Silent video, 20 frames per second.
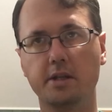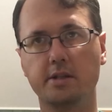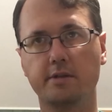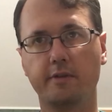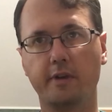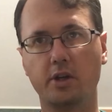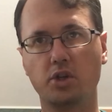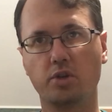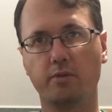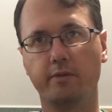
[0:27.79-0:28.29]
these
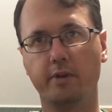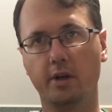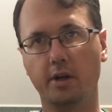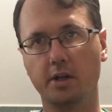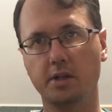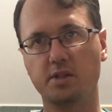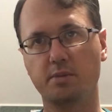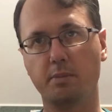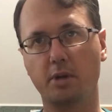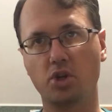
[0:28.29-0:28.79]

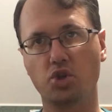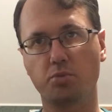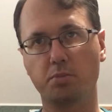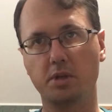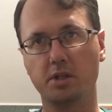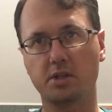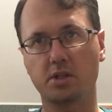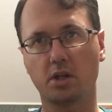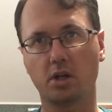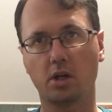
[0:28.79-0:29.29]
various
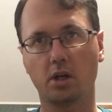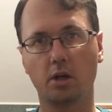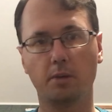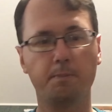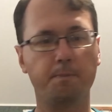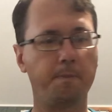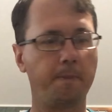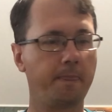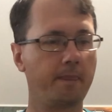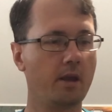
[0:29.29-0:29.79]
measurements
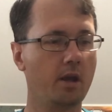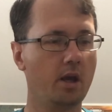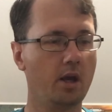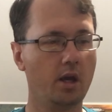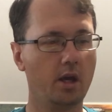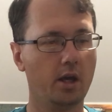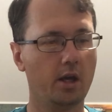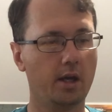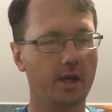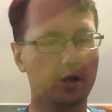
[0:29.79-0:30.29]
are.
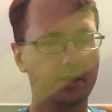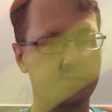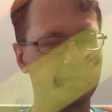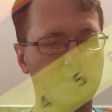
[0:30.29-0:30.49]
And